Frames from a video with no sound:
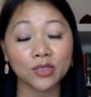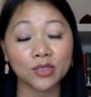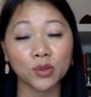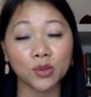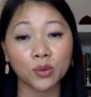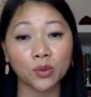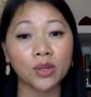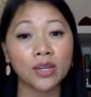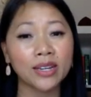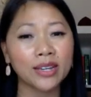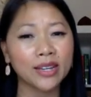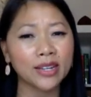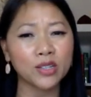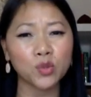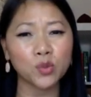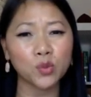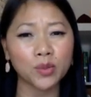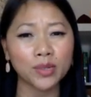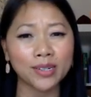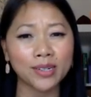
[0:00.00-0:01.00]
So it's
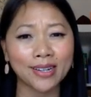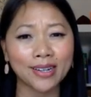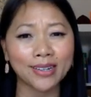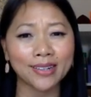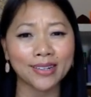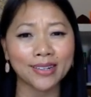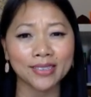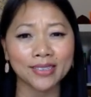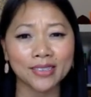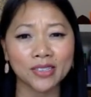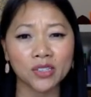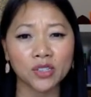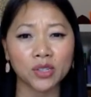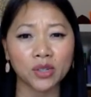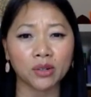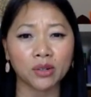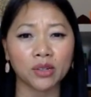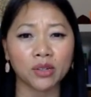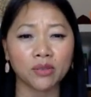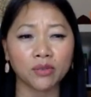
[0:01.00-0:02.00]
really not
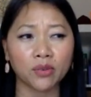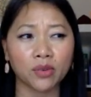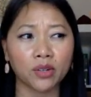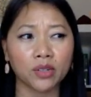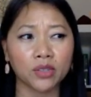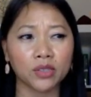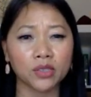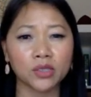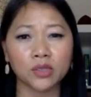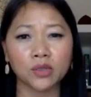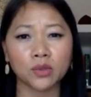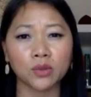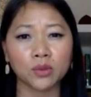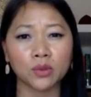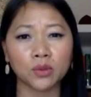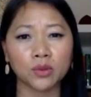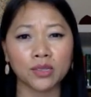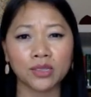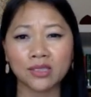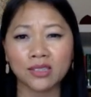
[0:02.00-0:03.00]
necessary for us
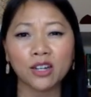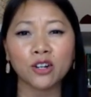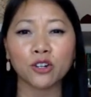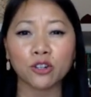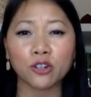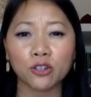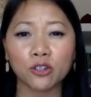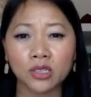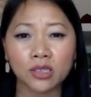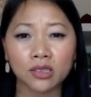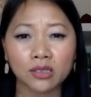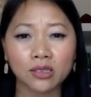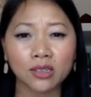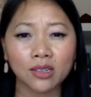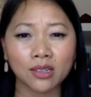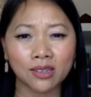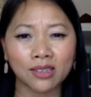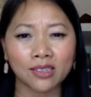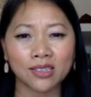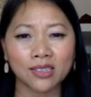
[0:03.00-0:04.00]
that's not urgent
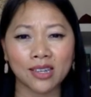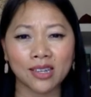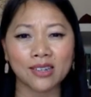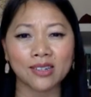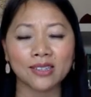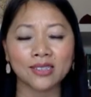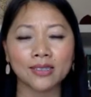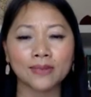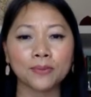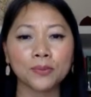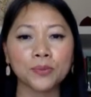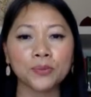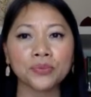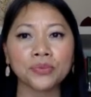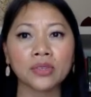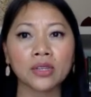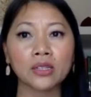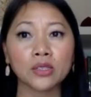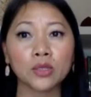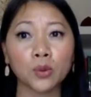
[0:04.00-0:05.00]
in this case.
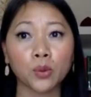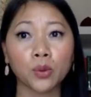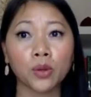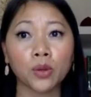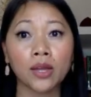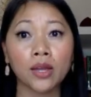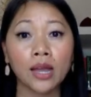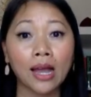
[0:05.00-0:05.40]
So